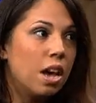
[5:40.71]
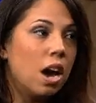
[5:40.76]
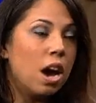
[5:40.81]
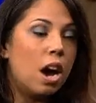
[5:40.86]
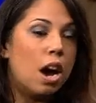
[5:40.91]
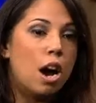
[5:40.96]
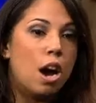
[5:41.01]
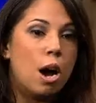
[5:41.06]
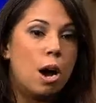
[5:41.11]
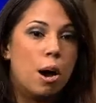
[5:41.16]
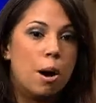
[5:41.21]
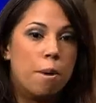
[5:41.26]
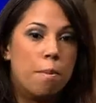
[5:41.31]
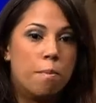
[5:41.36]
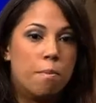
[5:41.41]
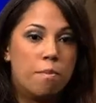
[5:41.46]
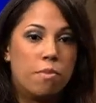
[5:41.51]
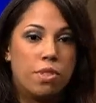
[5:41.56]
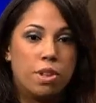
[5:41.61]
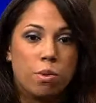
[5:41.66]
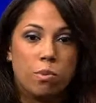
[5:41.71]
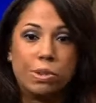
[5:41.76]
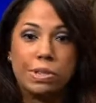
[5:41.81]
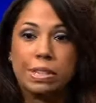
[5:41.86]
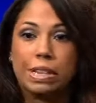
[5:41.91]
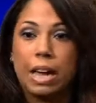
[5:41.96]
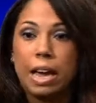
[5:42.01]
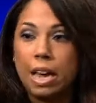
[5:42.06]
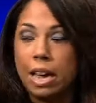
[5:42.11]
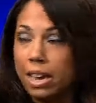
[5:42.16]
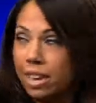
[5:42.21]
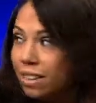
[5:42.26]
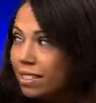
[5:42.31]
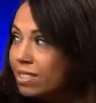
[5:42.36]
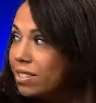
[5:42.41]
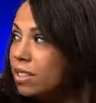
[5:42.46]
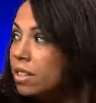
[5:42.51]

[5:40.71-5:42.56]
There was gangs.